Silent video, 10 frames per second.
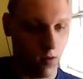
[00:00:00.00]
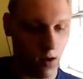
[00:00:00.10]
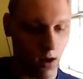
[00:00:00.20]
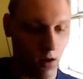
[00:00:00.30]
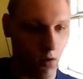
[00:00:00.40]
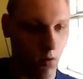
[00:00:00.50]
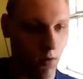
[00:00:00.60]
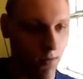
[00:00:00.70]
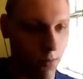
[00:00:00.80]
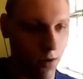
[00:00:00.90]
I don't know,
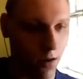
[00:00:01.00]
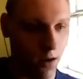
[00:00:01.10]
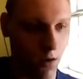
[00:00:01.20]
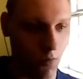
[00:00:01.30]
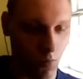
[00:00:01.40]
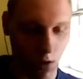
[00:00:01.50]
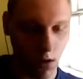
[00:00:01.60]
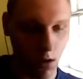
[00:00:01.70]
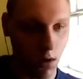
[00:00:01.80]
if I put it in 1